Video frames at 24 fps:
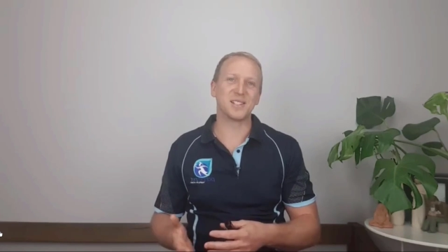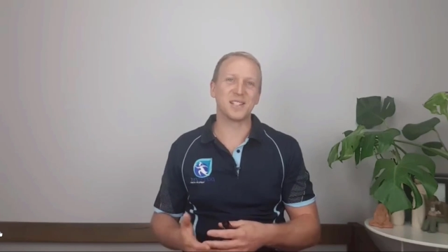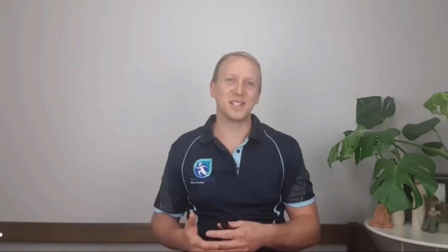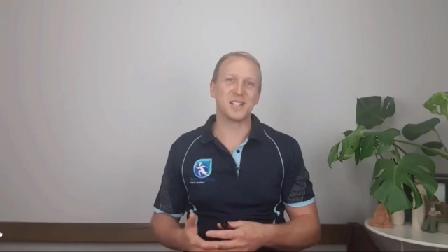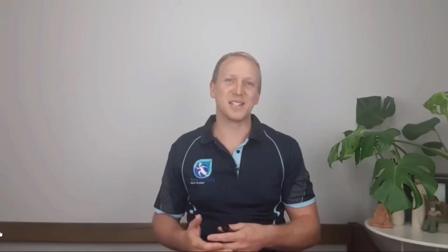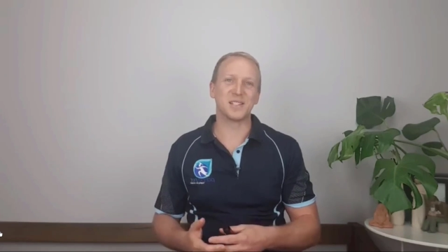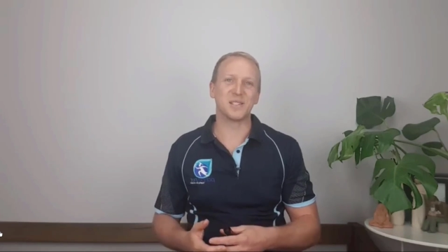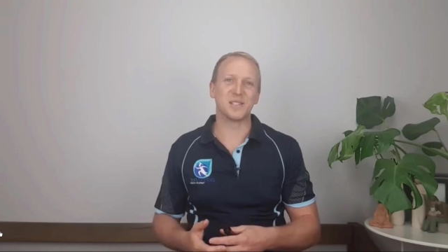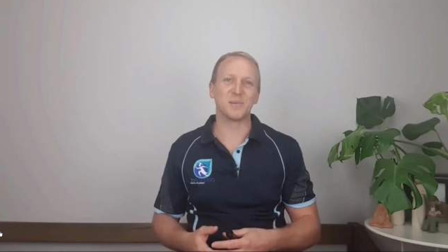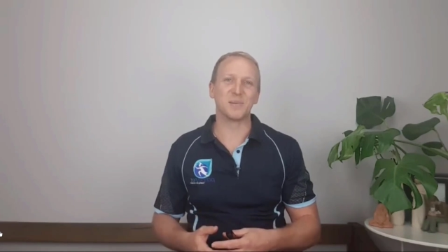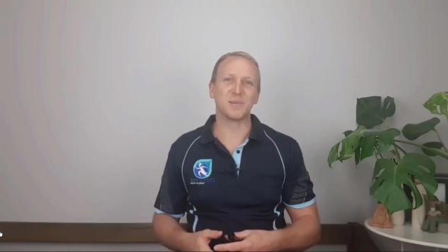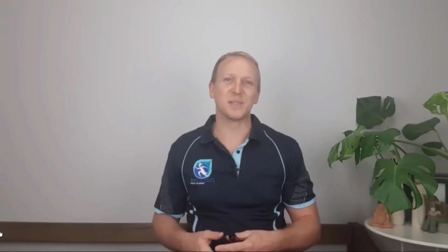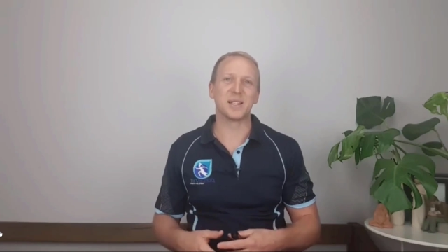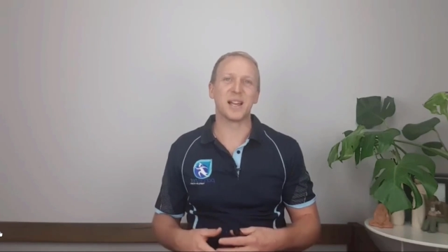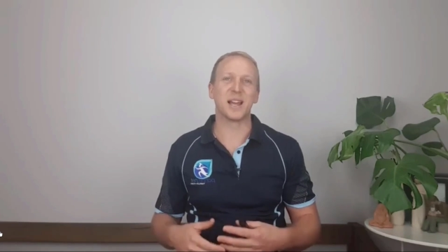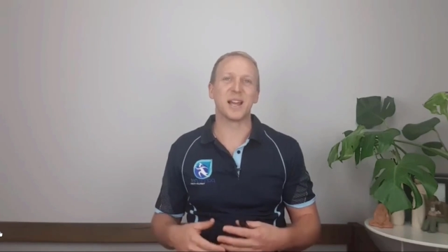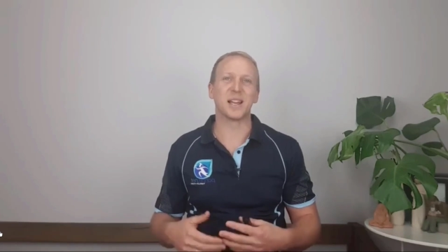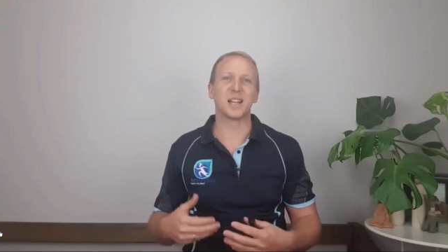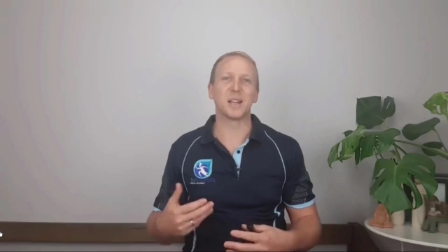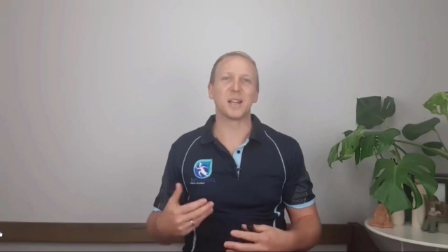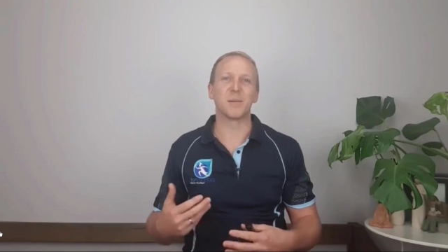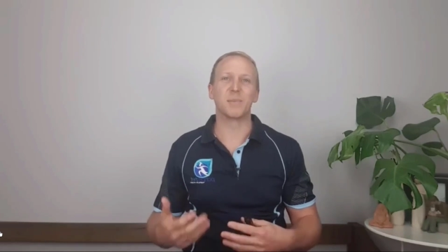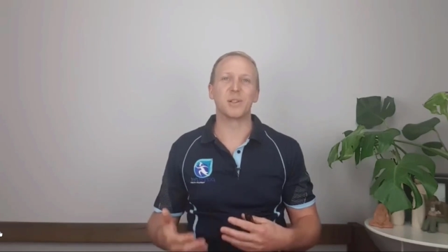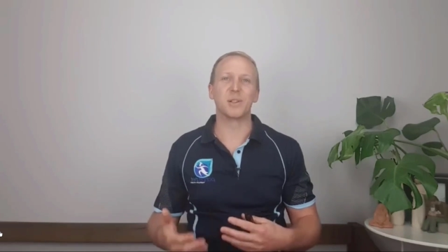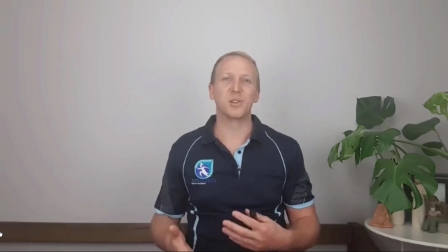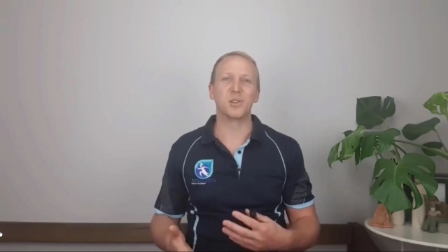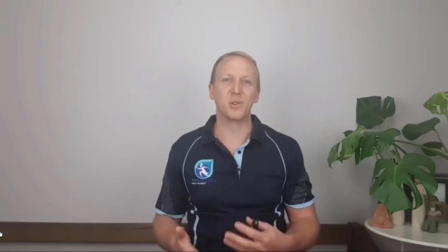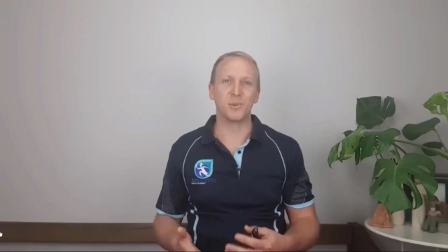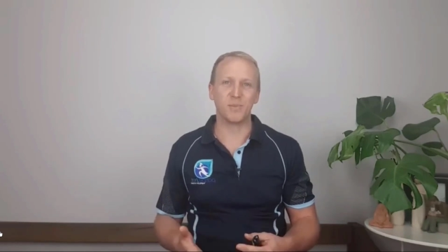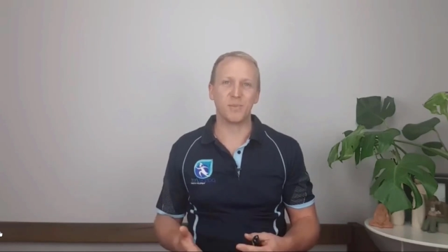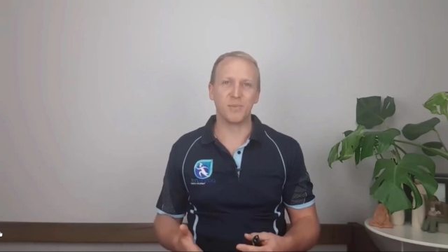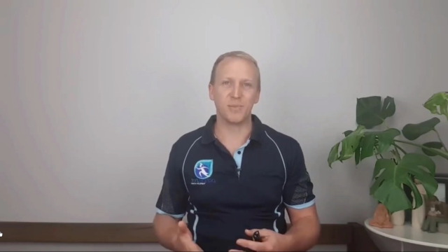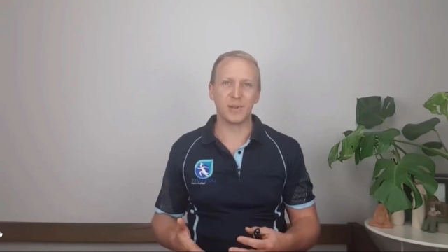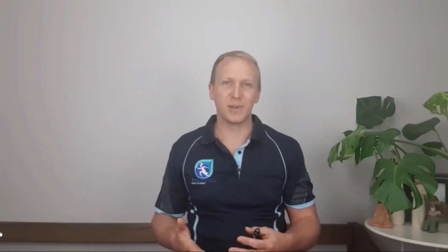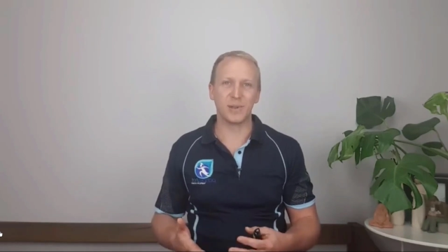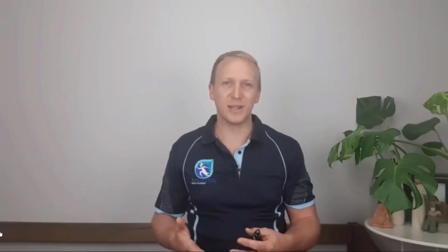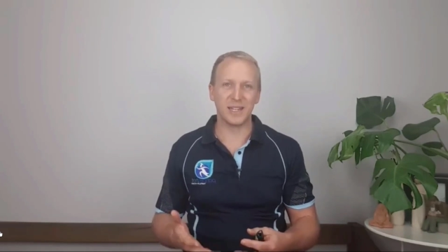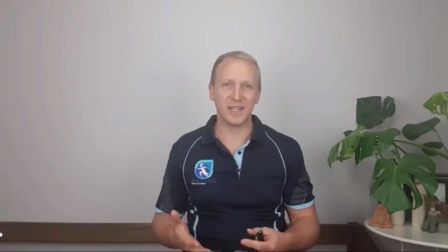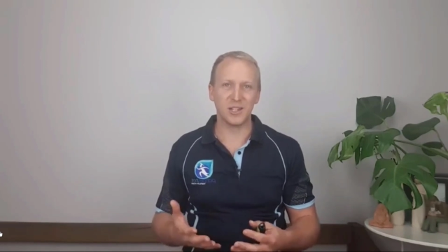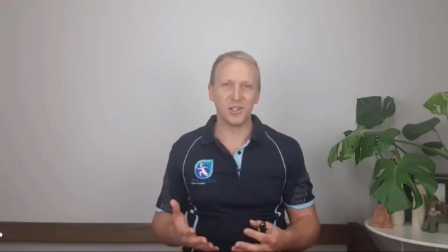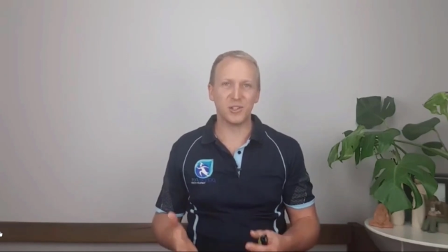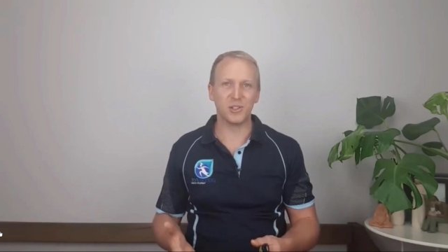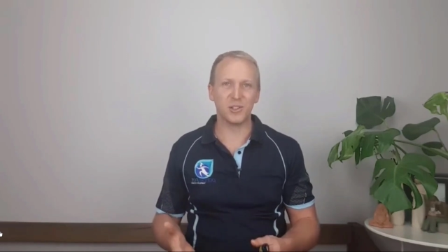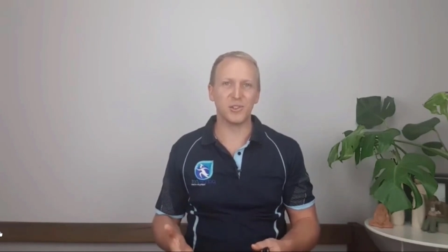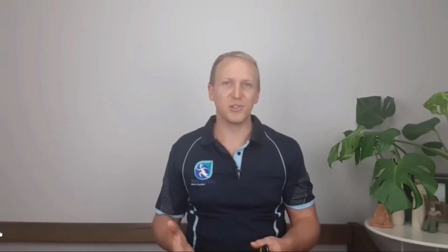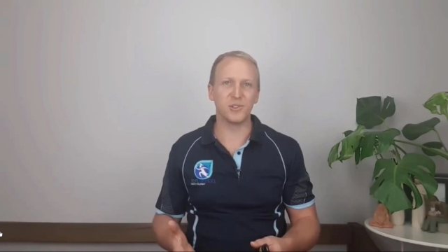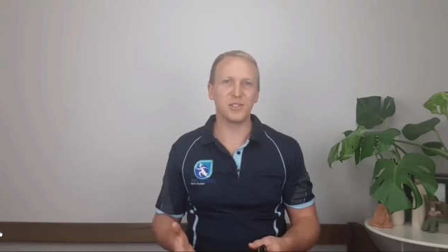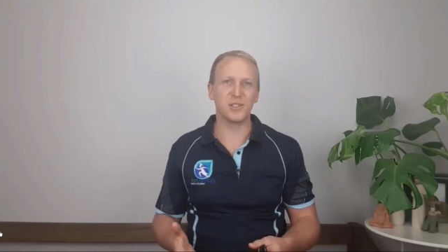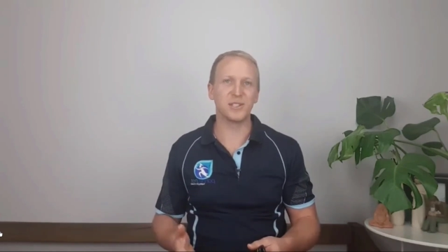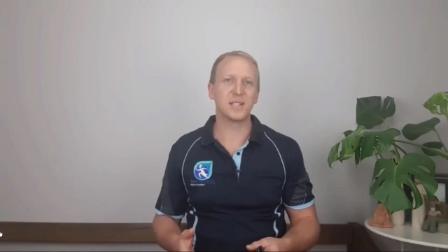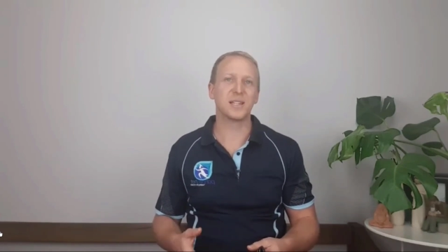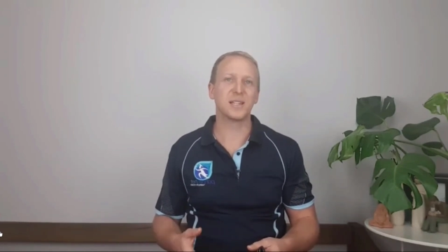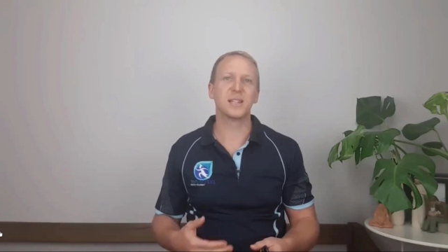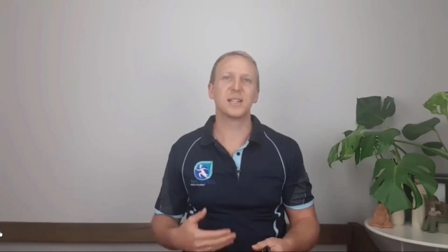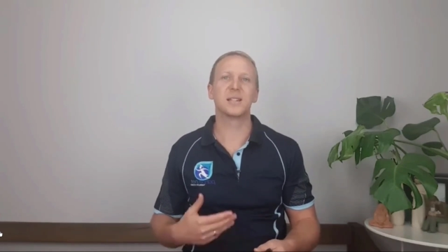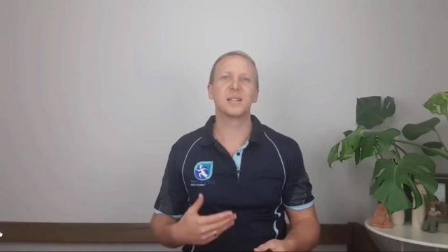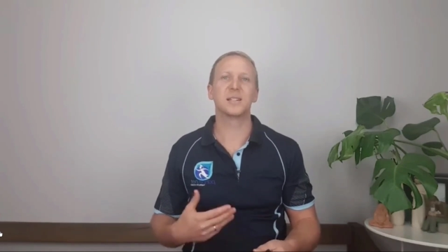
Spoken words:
systems are going to be being used